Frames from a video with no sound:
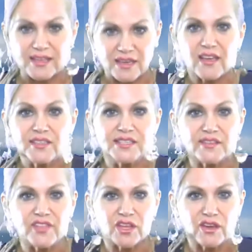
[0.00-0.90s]
the
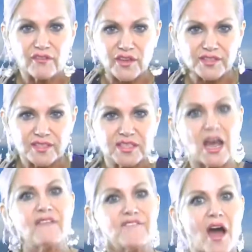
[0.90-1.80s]
ethers of the universe, and
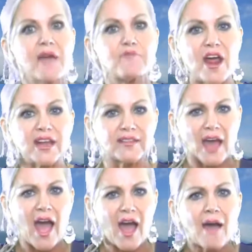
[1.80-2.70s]
start vibrating in
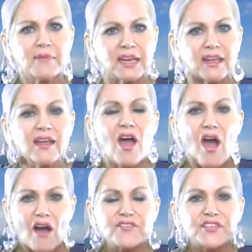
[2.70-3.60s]
the harmony
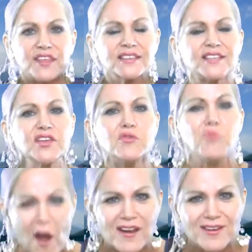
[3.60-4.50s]
of the things that you
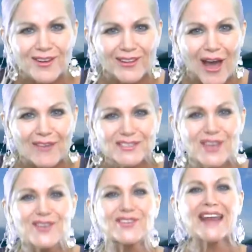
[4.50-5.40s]
want in your life
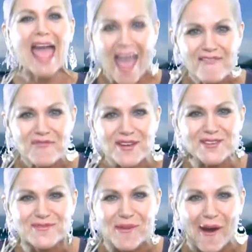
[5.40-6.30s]
so you can have
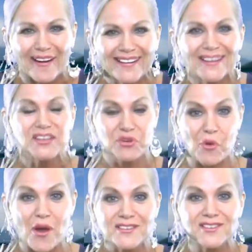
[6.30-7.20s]
what you want. You
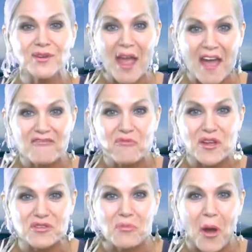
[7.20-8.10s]
want to have
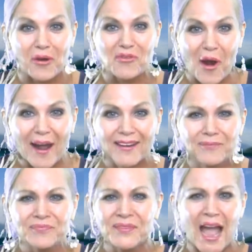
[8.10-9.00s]
what you want, right?
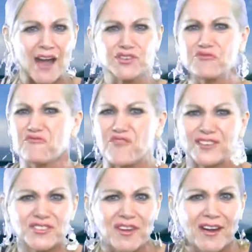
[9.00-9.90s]
Aren't you
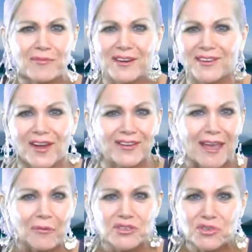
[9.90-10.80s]
frustrated when you don't
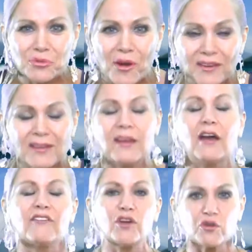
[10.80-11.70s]
get what you want?
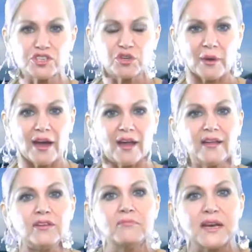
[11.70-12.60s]
Of course you are,
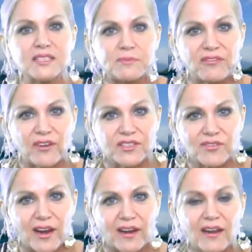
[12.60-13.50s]
and you must be
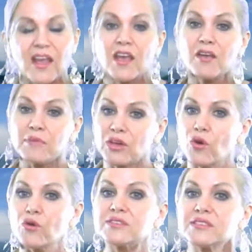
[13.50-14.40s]
frustrated,
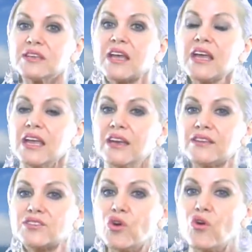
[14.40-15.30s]
because it
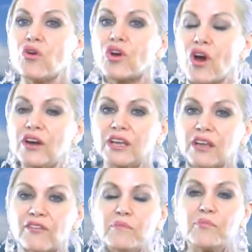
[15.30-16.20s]
is your
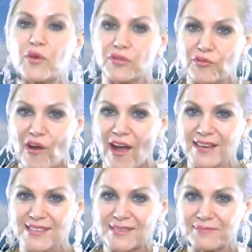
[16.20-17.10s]
God-given
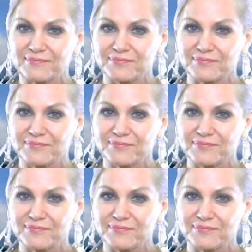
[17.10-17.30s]
birthright,